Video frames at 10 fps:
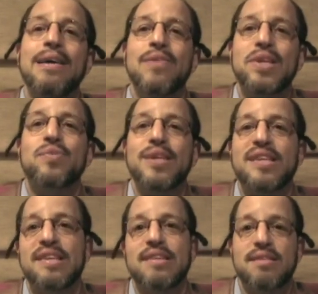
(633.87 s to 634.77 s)
which
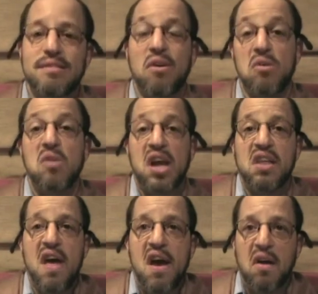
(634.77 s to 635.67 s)
was already
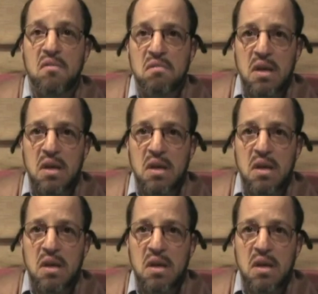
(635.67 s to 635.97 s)
there.